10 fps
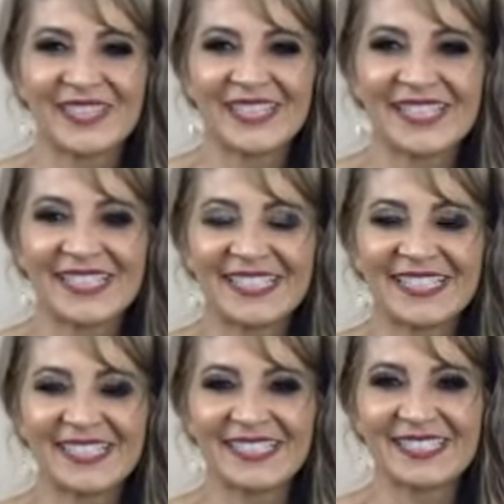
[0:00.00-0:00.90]

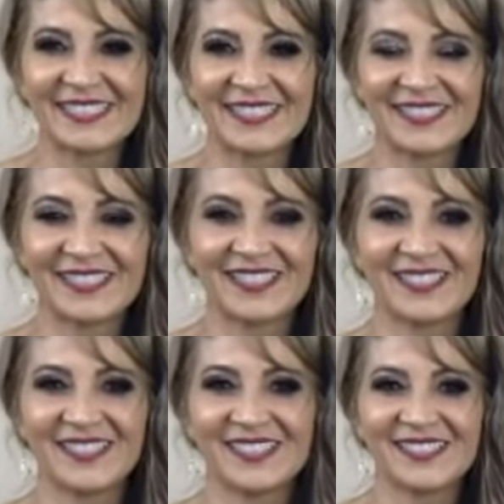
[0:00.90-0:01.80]

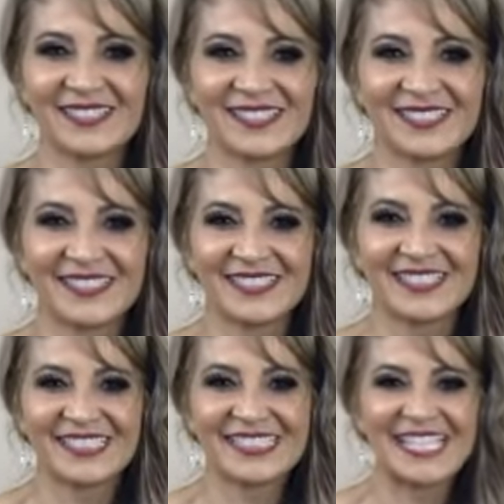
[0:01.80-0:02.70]

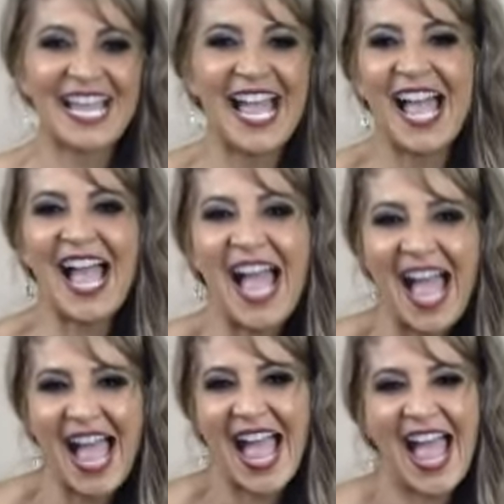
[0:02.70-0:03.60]

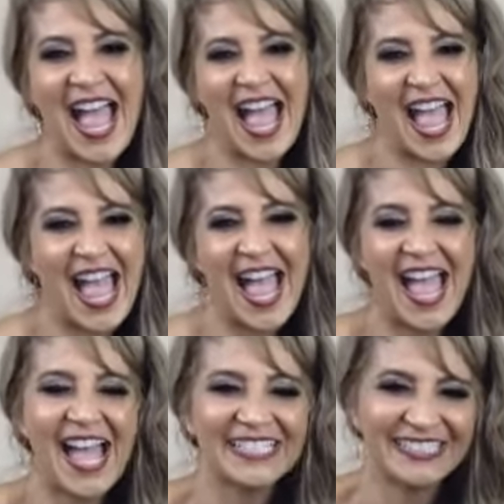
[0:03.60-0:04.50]

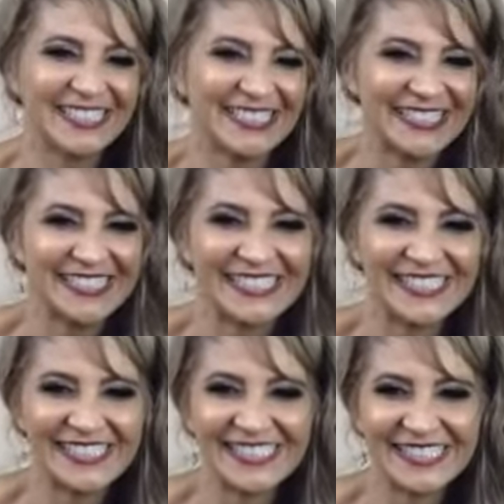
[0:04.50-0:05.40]

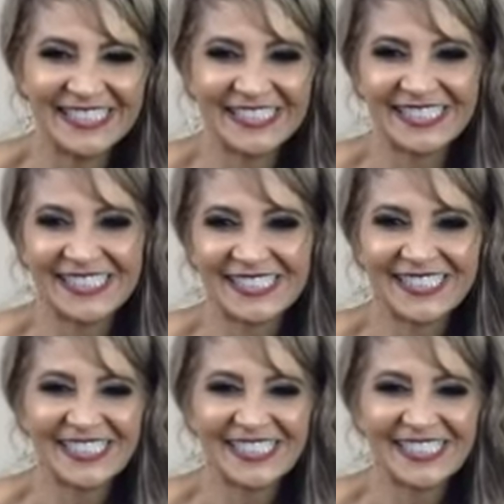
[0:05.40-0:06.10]
The person shown says nothing.